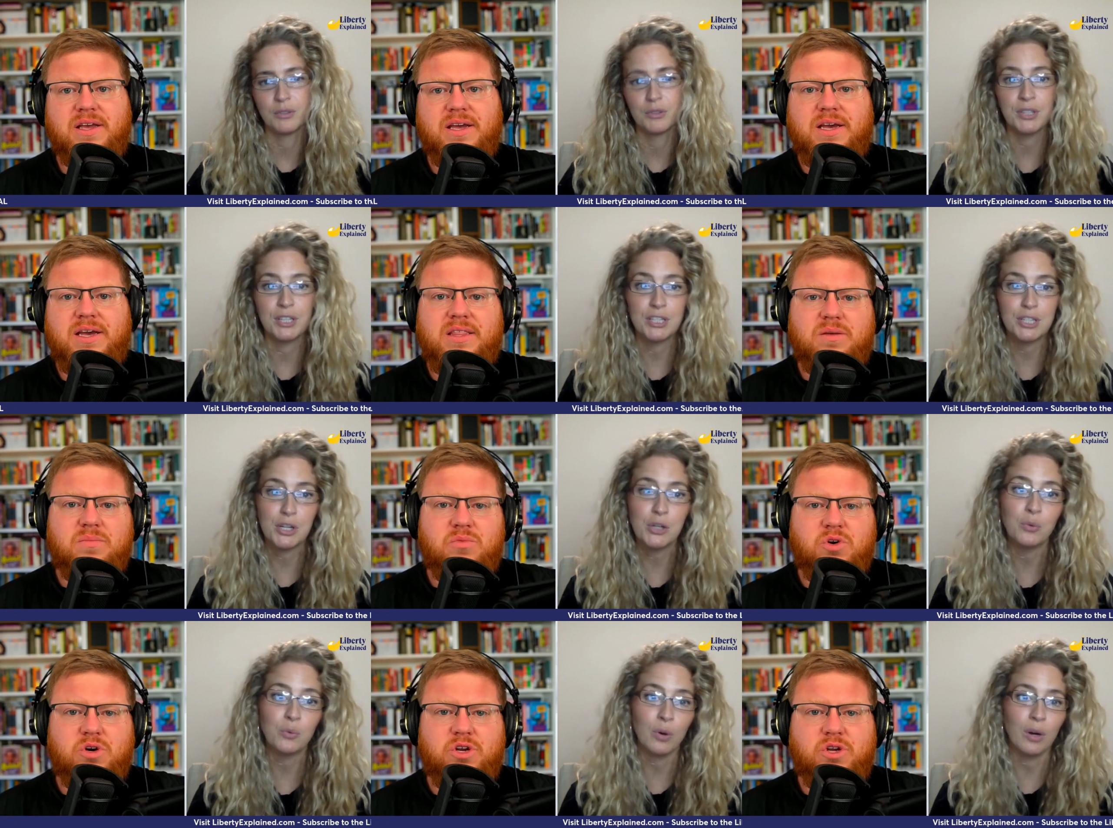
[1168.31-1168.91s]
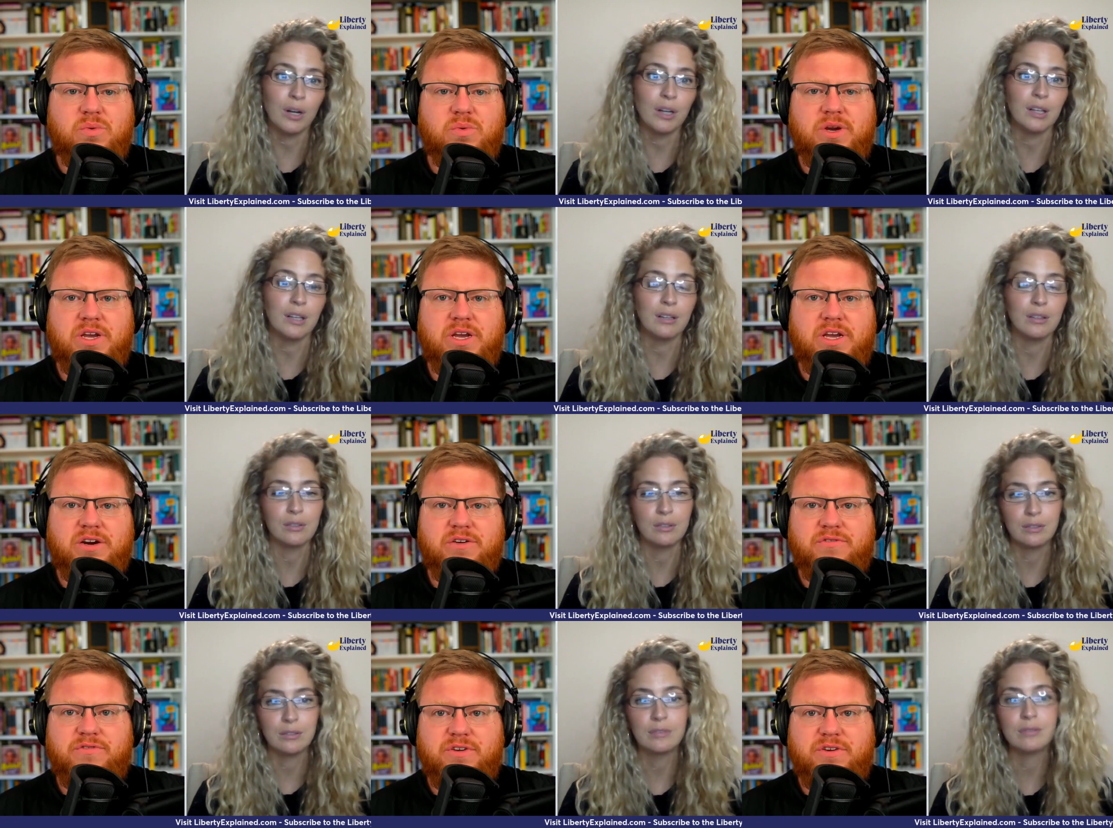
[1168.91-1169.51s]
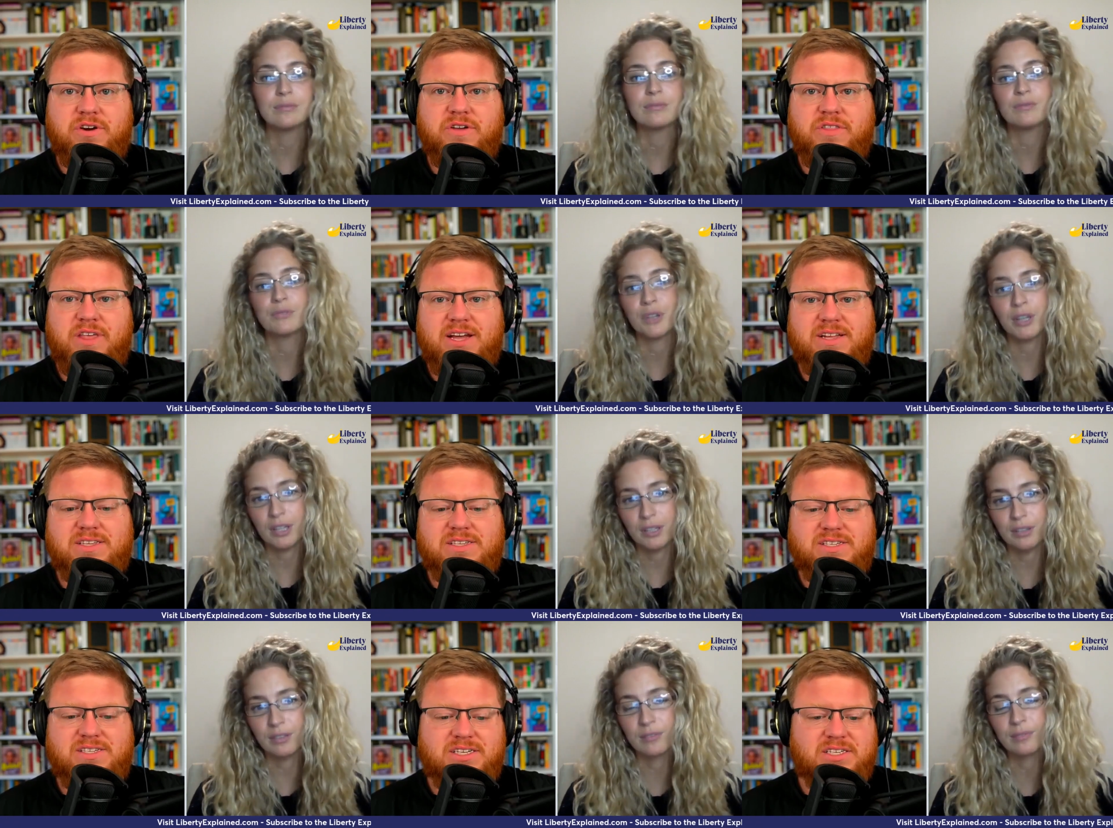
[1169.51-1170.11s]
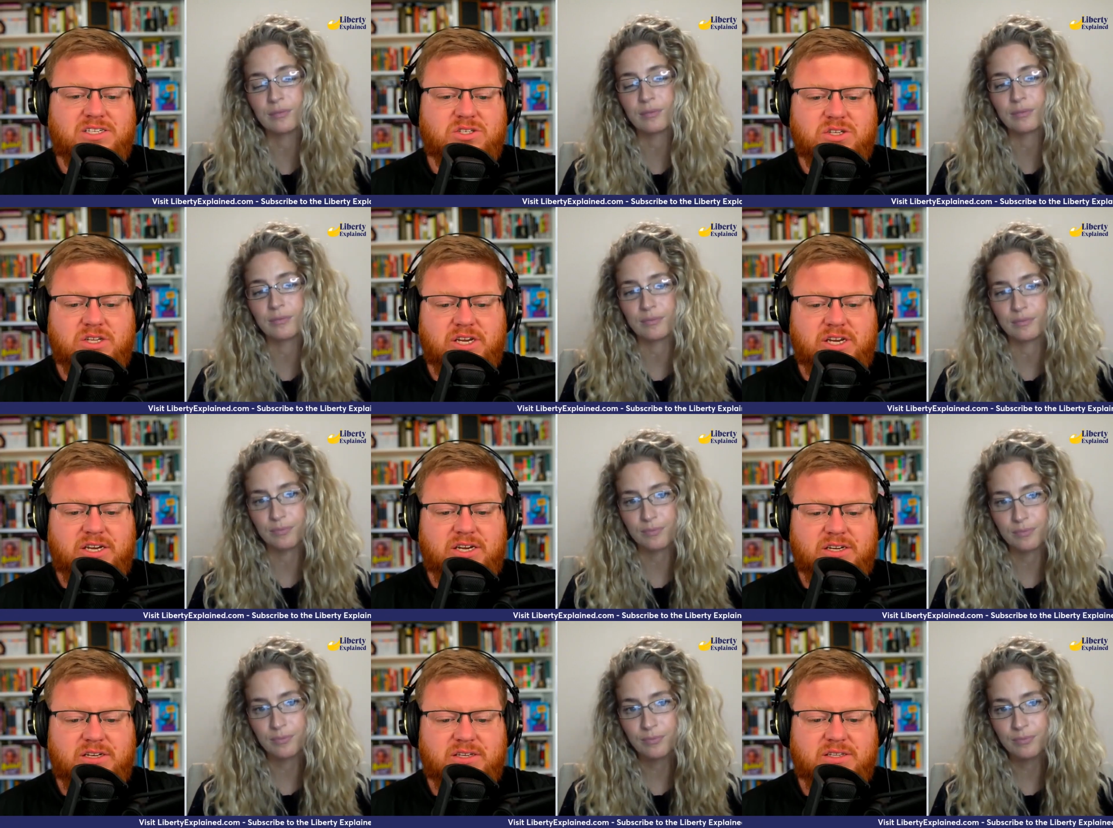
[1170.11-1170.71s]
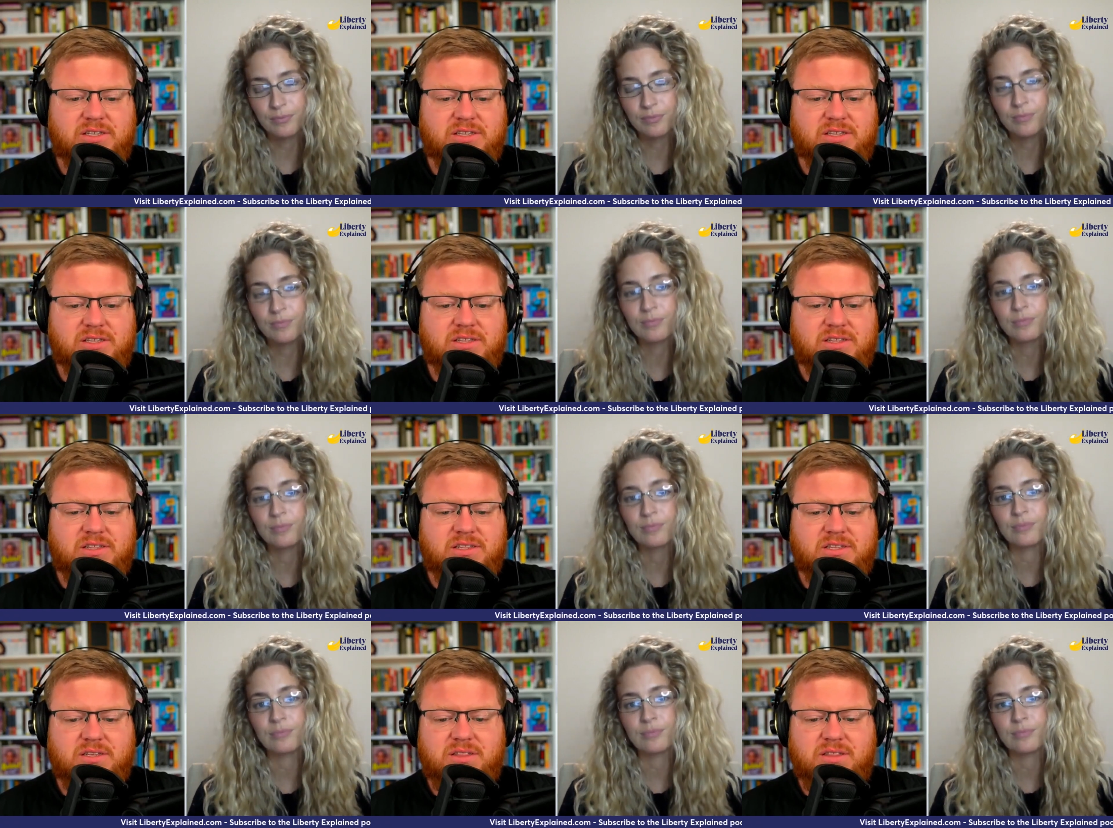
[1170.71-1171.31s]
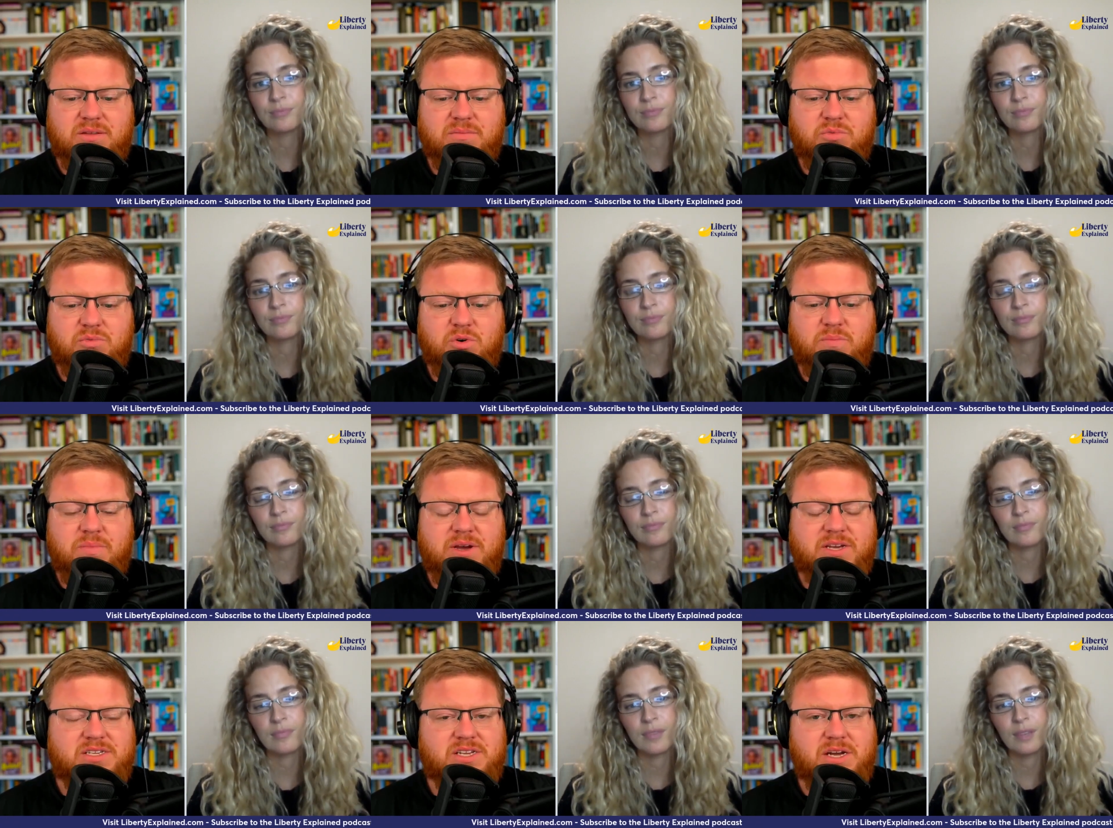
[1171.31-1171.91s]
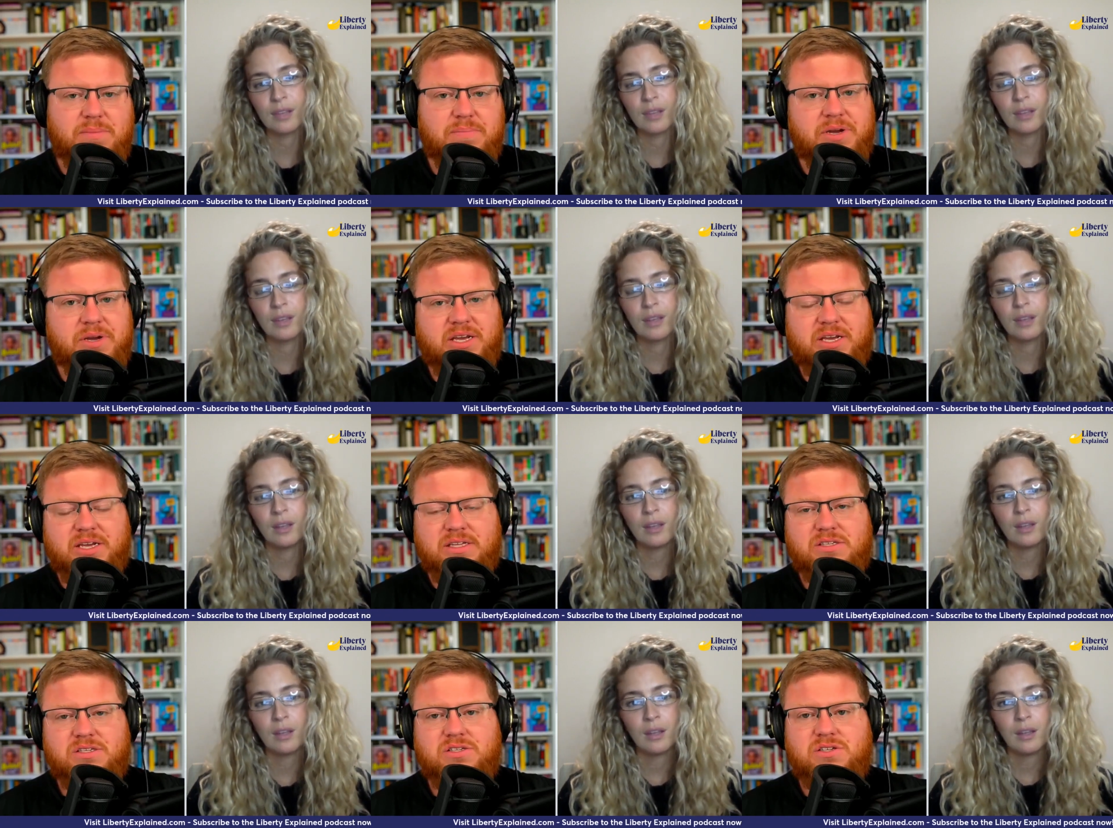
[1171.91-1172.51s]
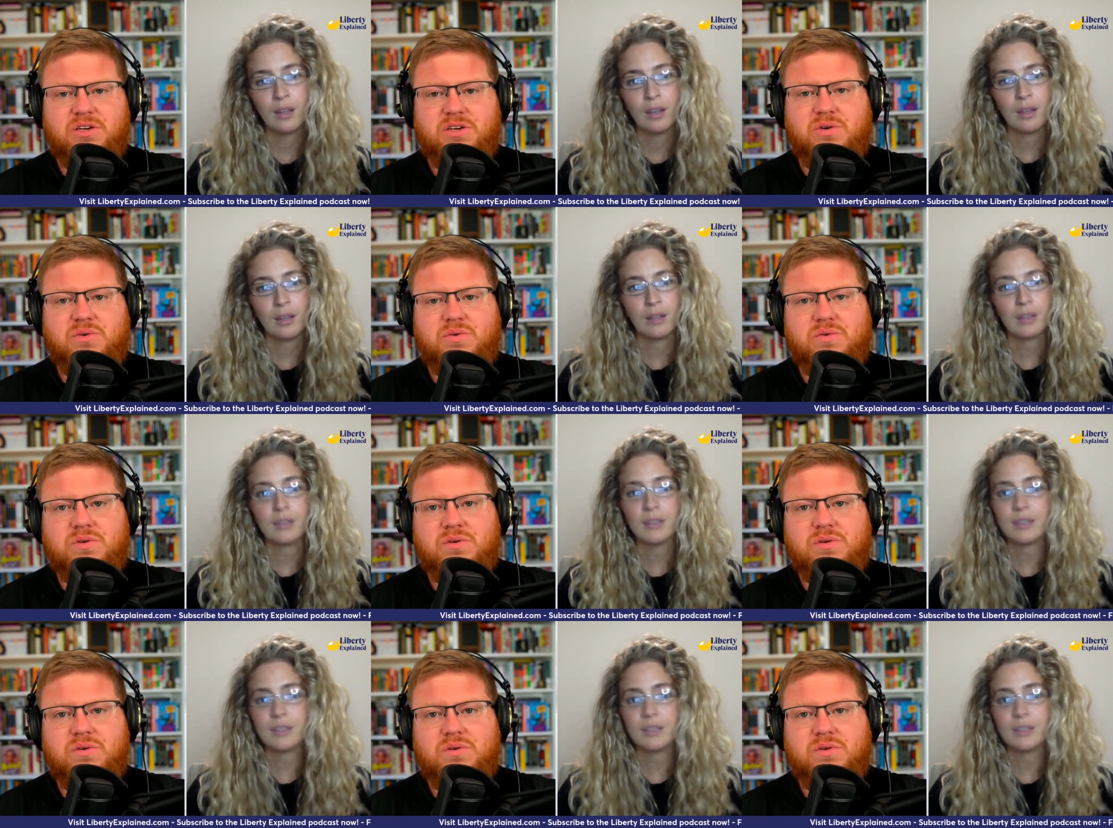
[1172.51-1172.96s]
Speaker 1: Or and the more you interfere in that right. signaling, the, the more messed up it gets. So,